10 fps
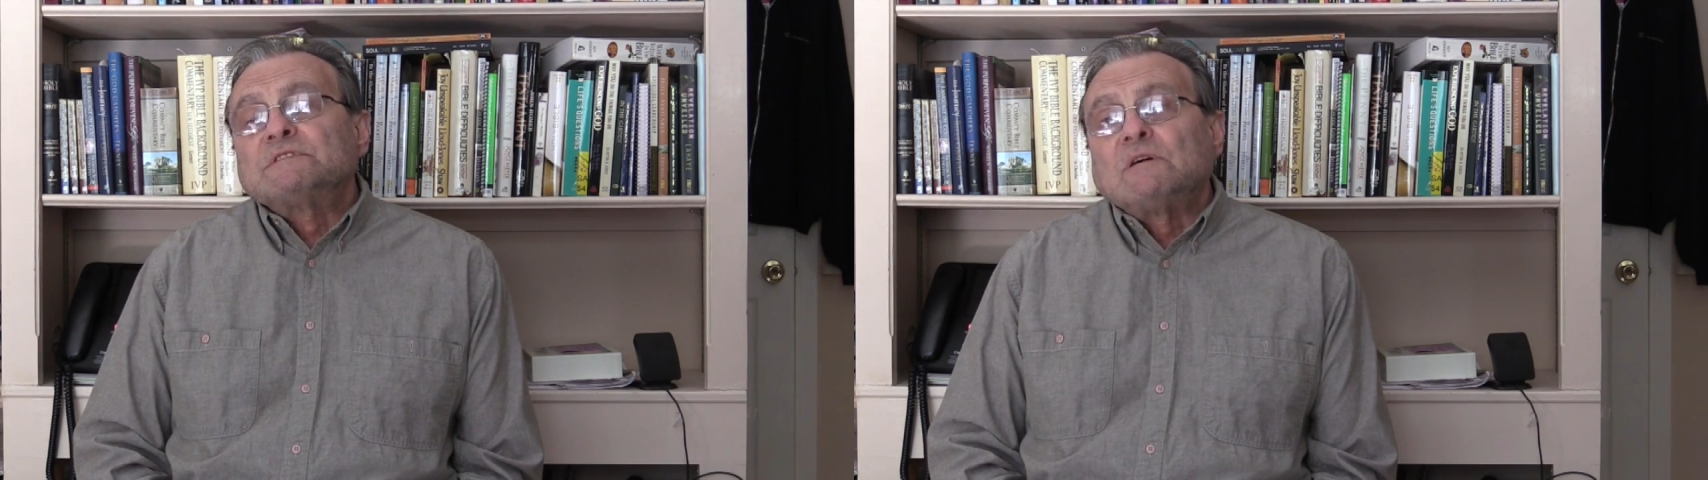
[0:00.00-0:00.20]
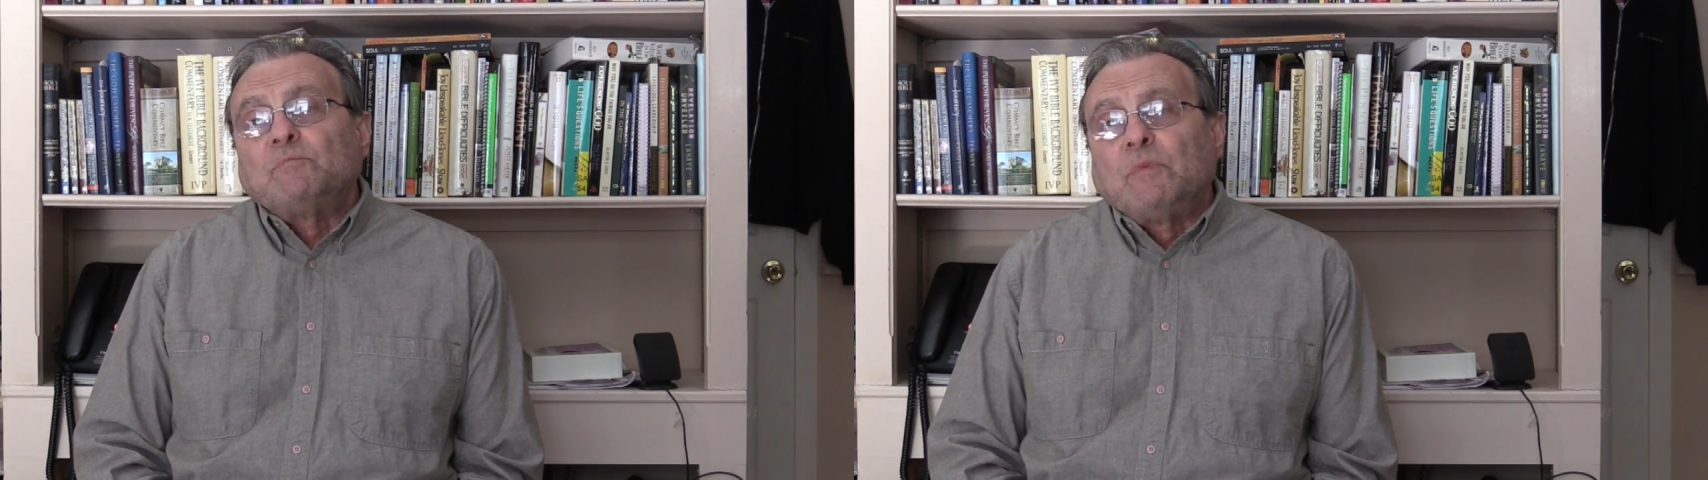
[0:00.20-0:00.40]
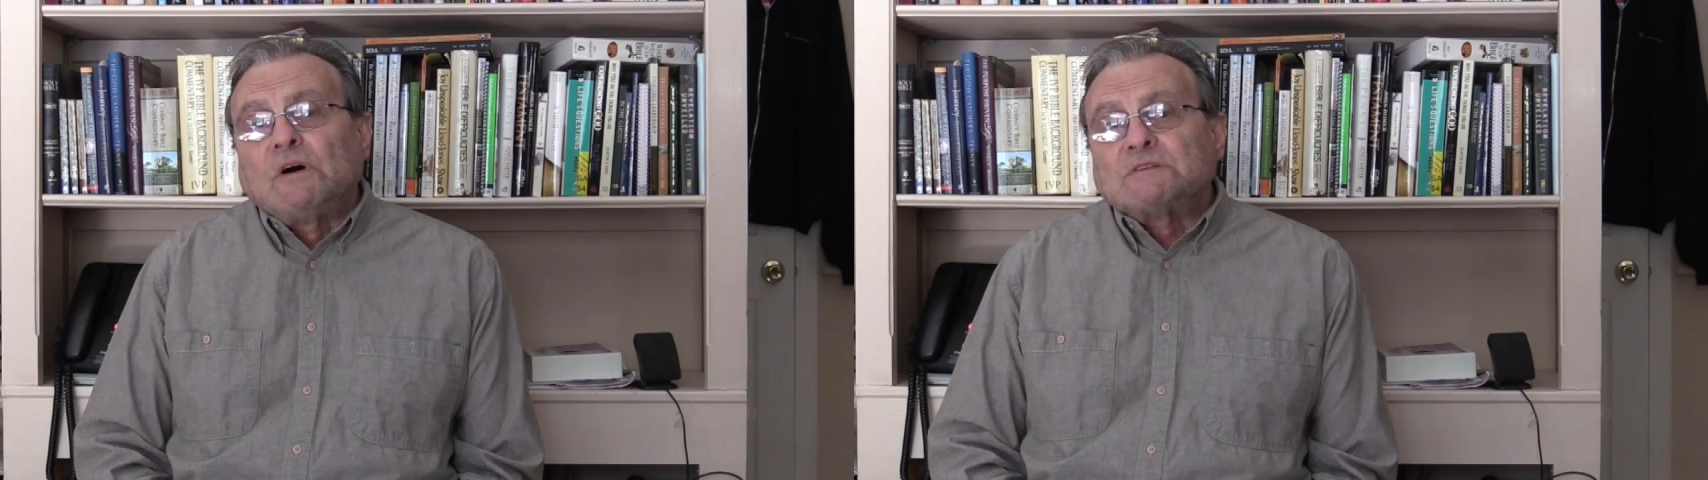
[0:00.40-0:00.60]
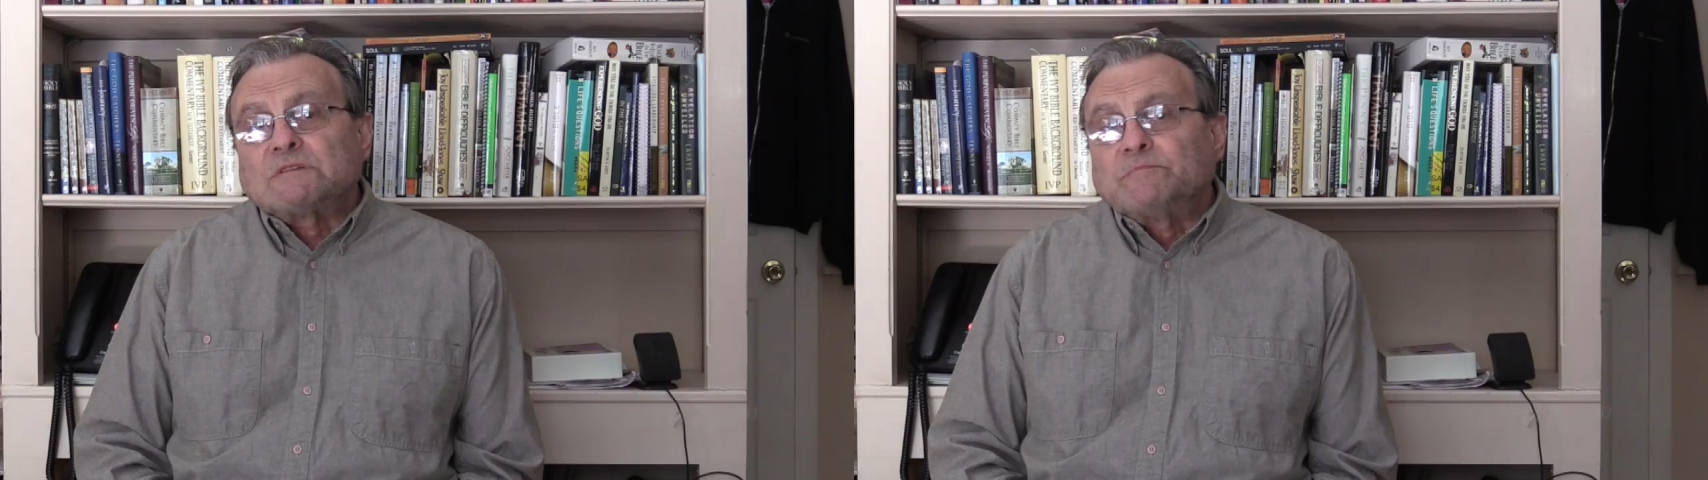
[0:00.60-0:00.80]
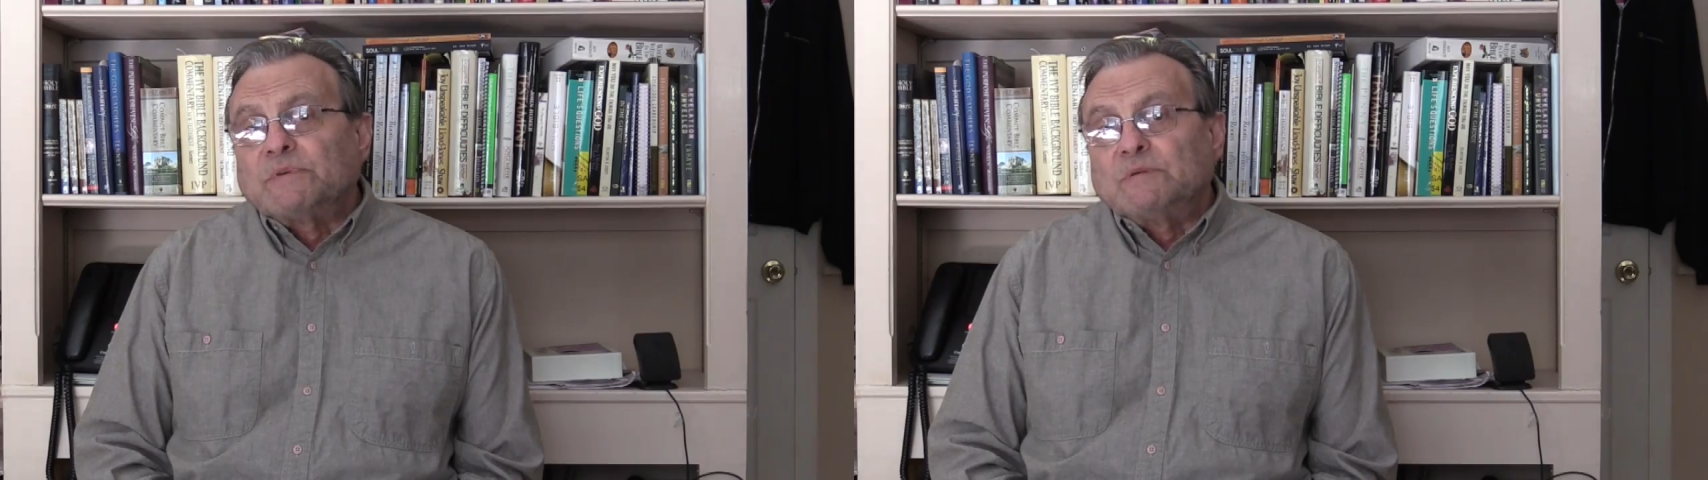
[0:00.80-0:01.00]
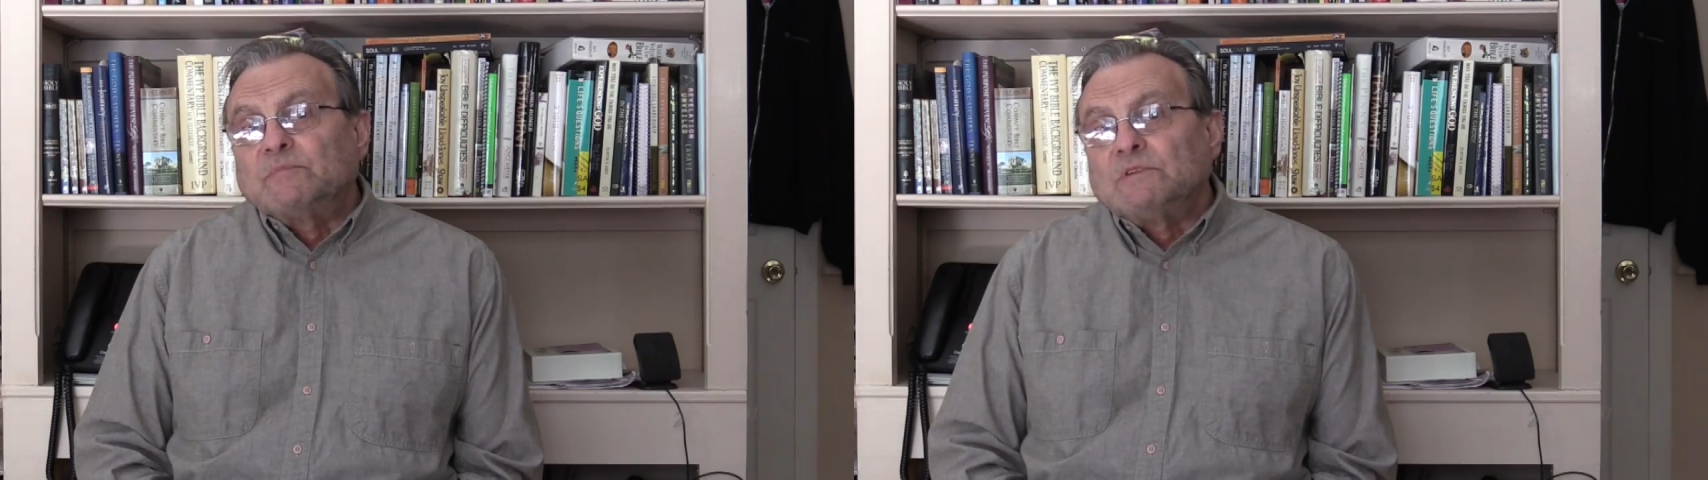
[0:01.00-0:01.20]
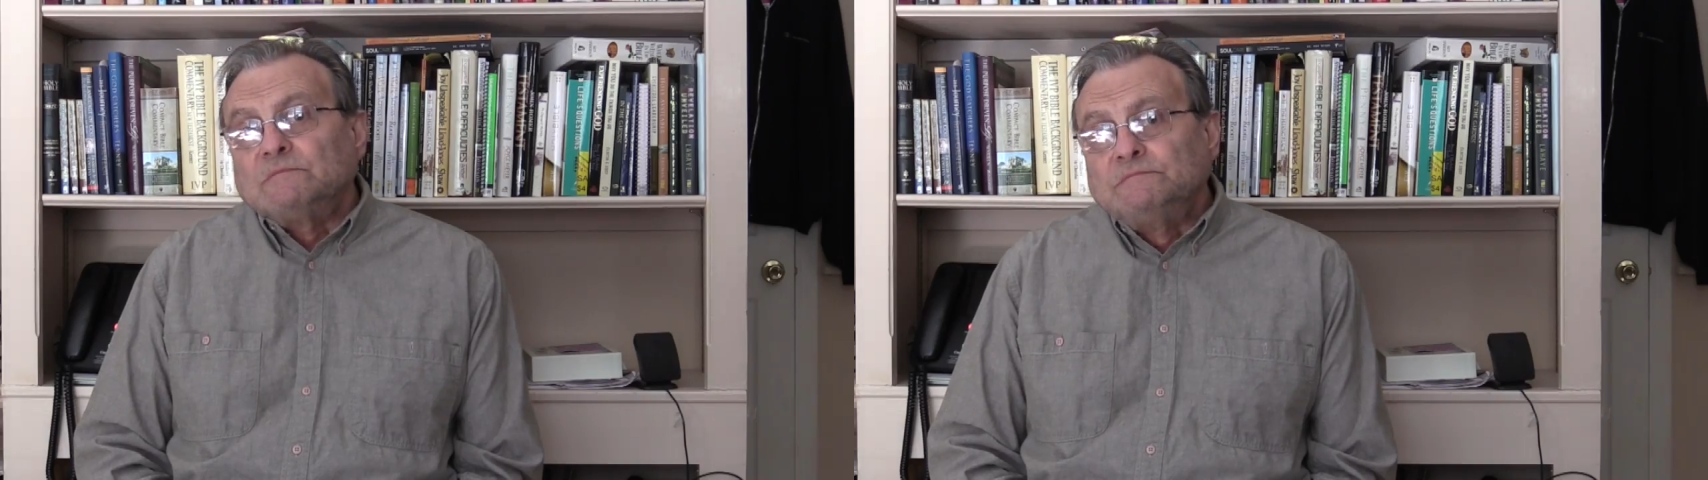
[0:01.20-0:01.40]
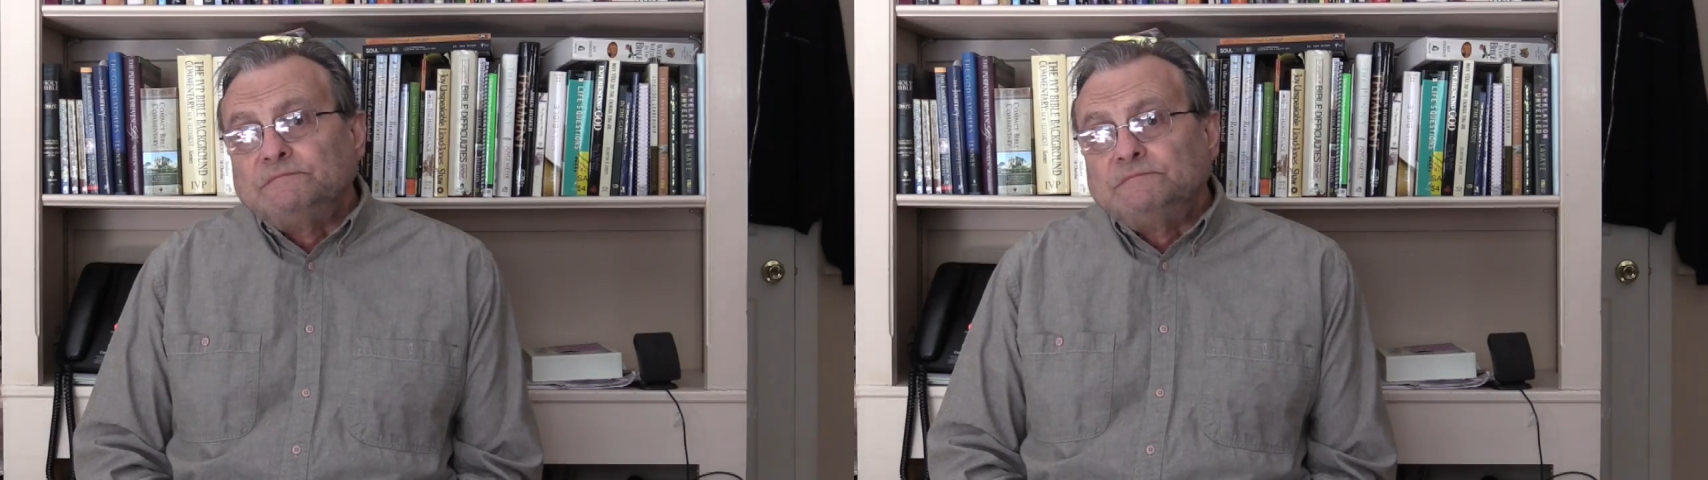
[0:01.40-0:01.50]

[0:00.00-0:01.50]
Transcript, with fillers: South Boston people,